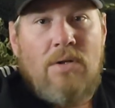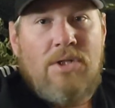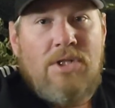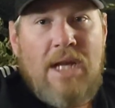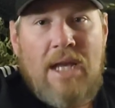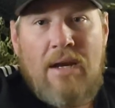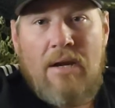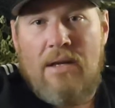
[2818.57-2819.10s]

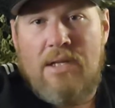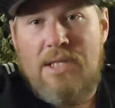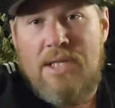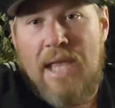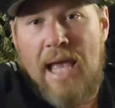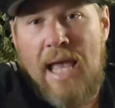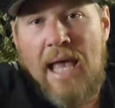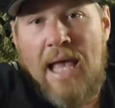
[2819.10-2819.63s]
Shiner, it's
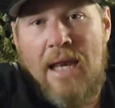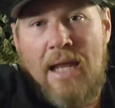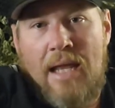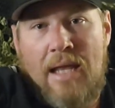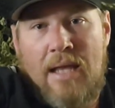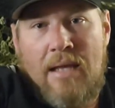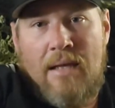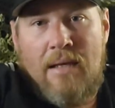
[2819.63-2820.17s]
not.
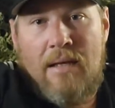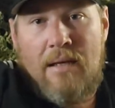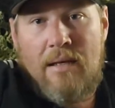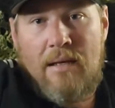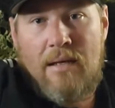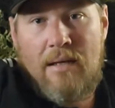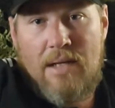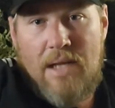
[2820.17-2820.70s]
And
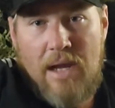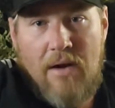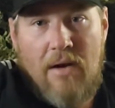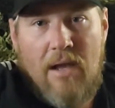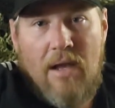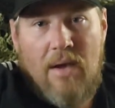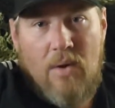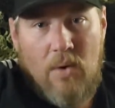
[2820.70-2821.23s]

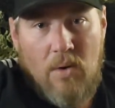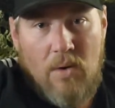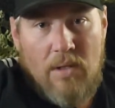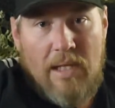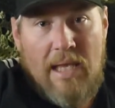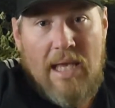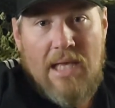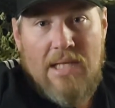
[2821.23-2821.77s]
scary and
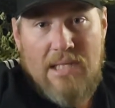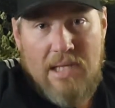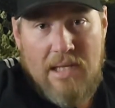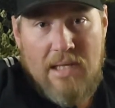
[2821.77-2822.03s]
cold, yes.